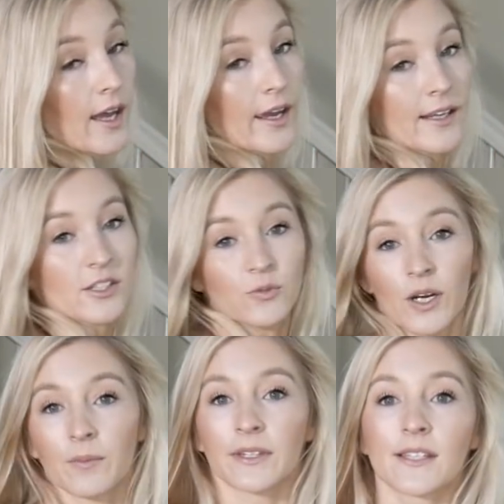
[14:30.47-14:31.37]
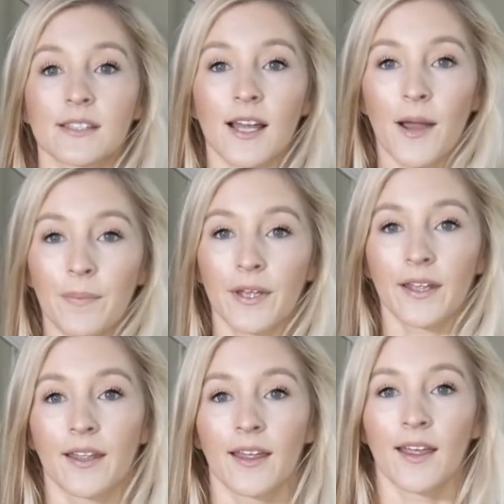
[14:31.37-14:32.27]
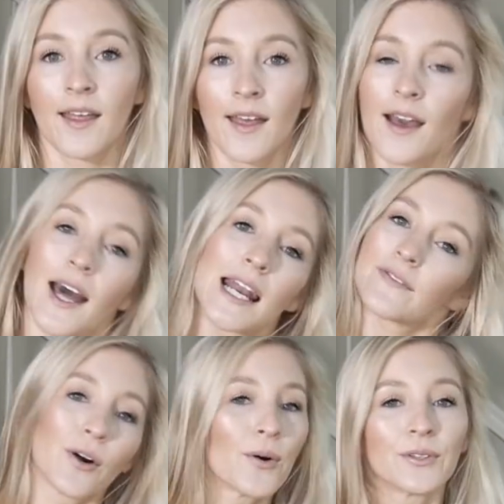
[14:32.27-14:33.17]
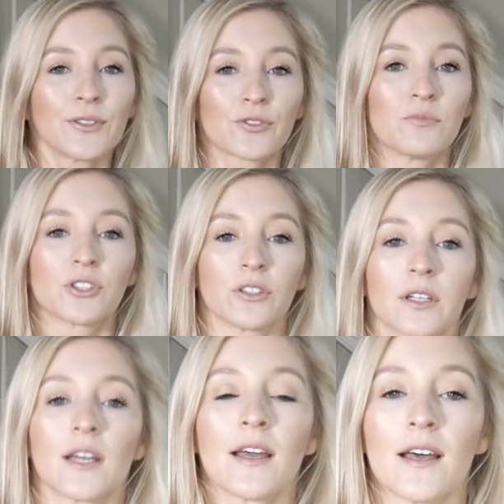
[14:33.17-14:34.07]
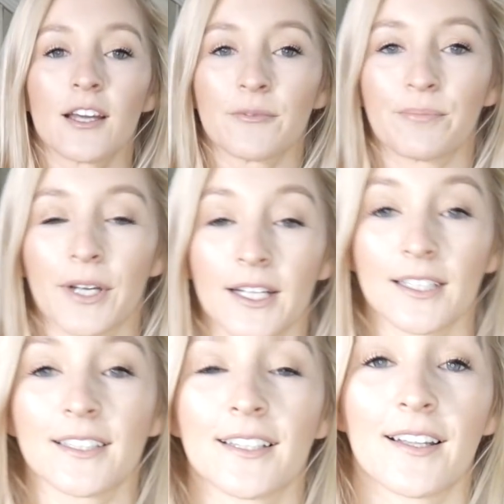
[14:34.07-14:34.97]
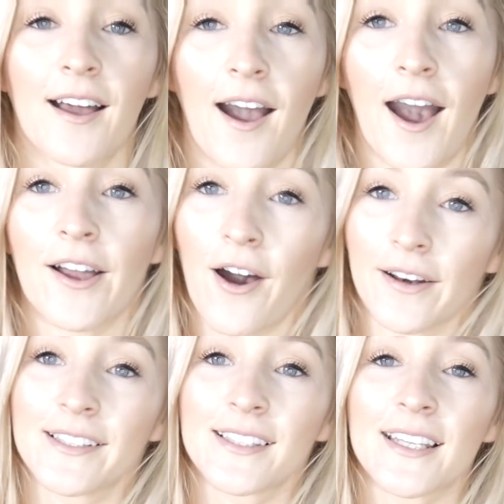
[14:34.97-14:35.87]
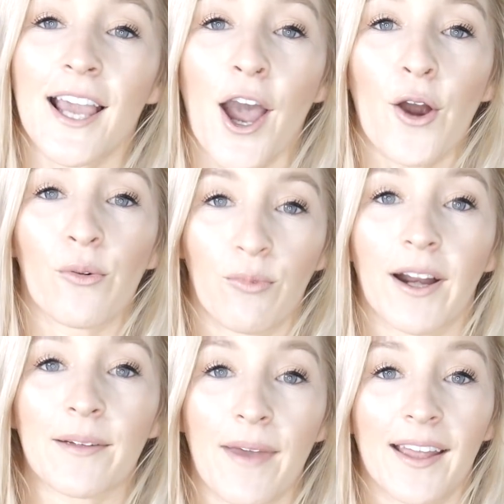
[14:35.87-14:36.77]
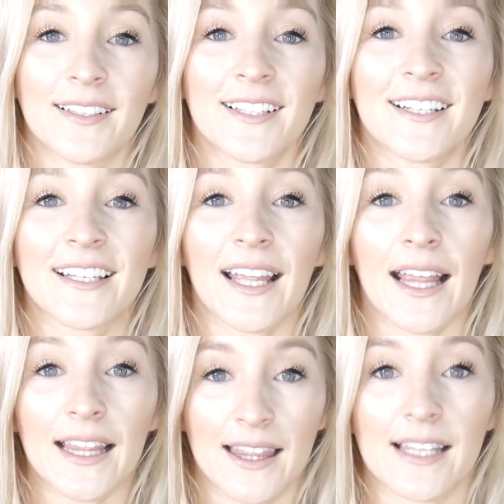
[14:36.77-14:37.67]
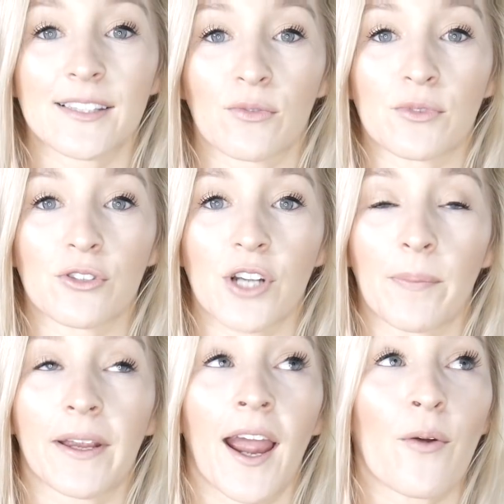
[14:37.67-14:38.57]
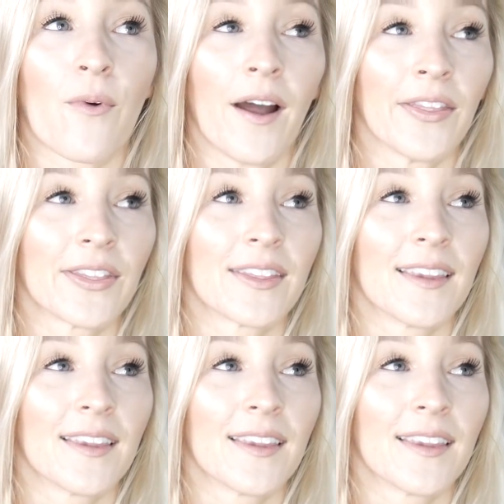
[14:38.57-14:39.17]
I can just wear them with this top and have a whole new swimsuit. But I honestly recommend this swimsuit top. Like I want,